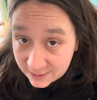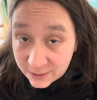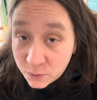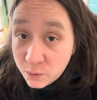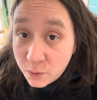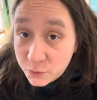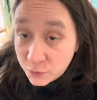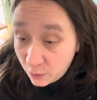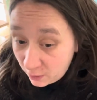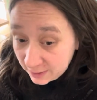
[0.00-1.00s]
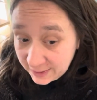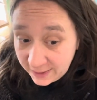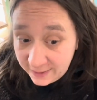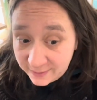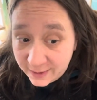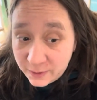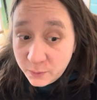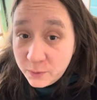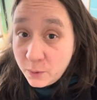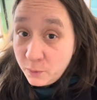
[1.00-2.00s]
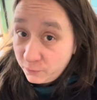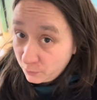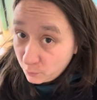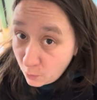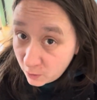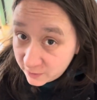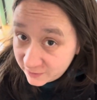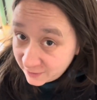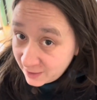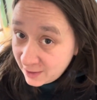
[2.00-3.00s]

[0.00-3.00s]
I don't go to holidays, I don't go for walks,